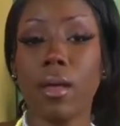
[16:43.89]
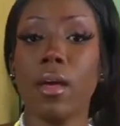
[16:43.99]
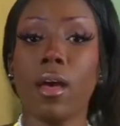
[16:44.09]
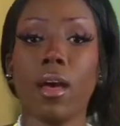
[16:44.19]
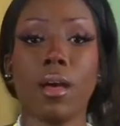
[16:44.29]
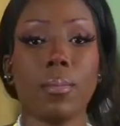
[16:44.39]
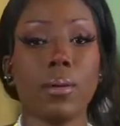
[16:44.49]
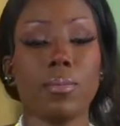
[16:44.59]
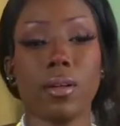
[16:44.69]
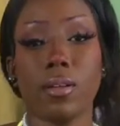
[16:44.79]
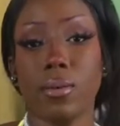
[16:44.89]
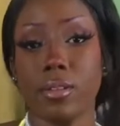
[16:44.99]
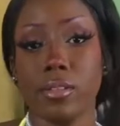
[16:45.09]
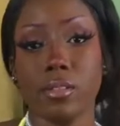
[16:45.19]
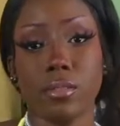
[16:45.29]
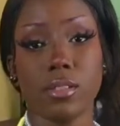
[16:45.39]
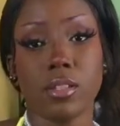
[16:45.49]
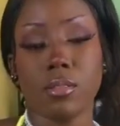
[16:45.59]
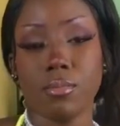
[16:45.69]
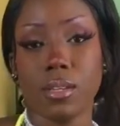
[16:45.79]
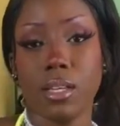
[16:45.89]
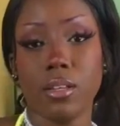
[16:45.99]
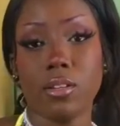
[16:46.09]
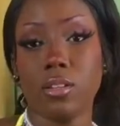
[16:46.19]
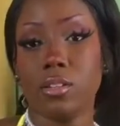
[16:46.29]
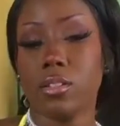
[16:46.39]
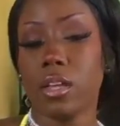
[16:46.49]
I would probably wear this with some heels.